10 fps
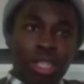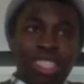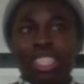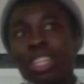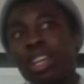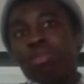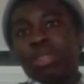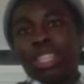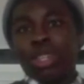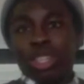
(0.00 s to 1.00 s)
Is that?
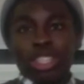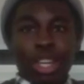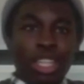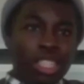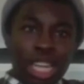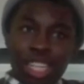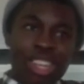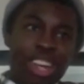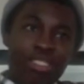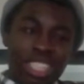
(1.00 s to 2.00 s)
But they're not showing. It's like you
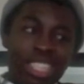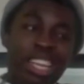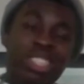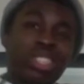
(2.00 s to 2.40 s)
don't have a sign.